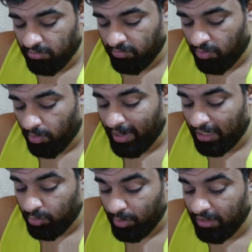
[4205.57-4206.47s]

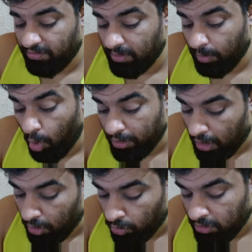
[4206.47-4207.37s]
Branthwaite even more
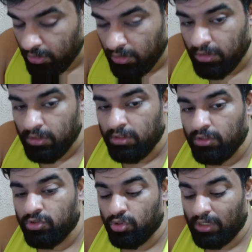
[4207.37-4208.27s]
now.
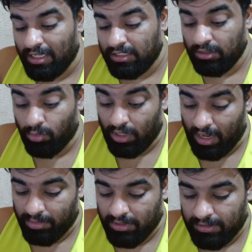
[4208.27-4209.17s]
So let's see what
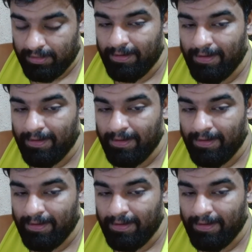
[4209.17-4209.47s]
happens.